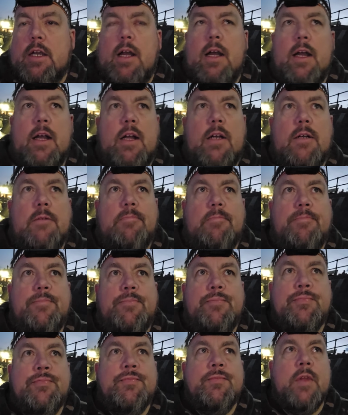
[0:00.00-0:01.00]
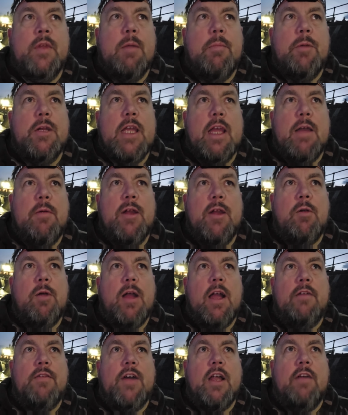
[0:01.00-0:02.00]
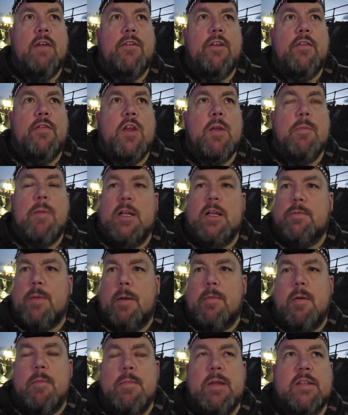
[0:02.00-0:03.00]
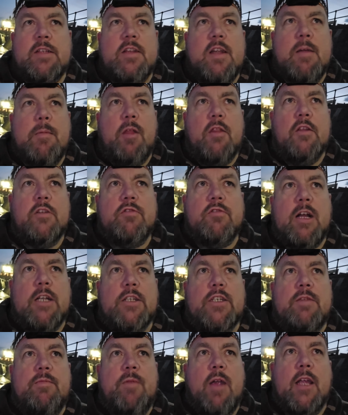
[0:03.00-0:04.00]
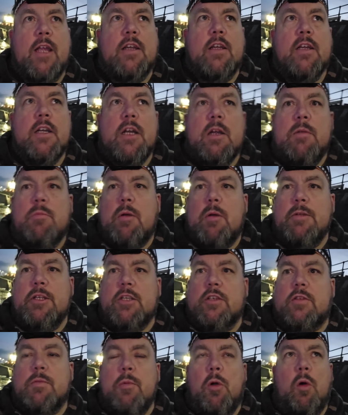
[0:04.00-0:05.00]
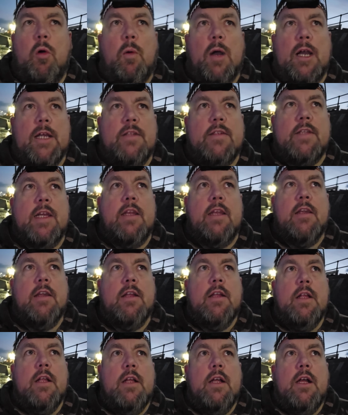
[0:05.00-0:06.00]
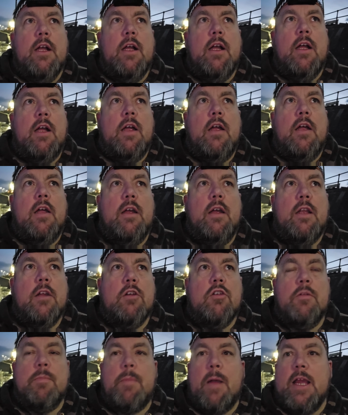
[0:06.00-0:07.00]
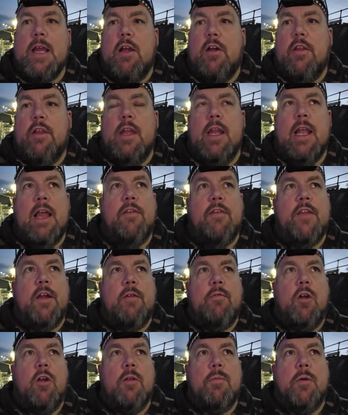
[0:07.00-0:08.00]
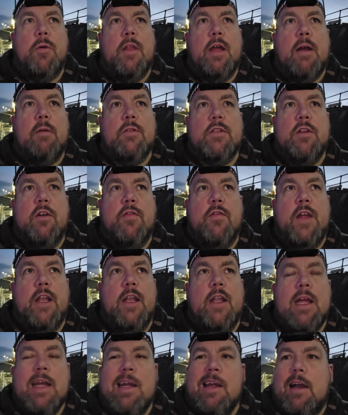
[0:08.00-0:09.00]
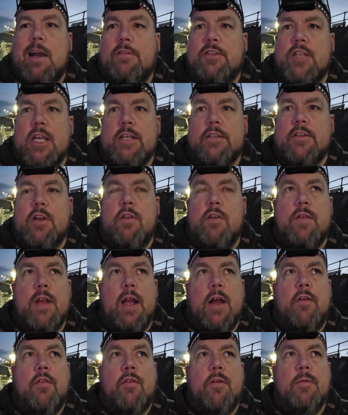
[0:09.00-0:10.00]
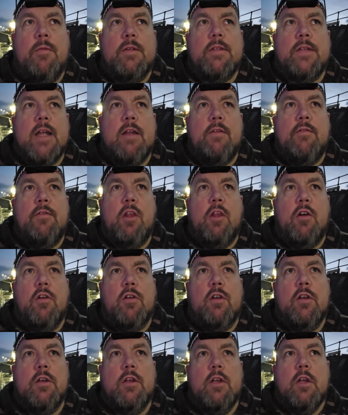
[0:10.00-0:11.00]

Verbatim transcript: um, but yeah, went quite. I've, I've, had a few bites, but I've been missing them on the scratching rig. Probably just small whiting. Uh, had a good bite on the left hand rod, but that was nothing. I've changed over now from instead of lug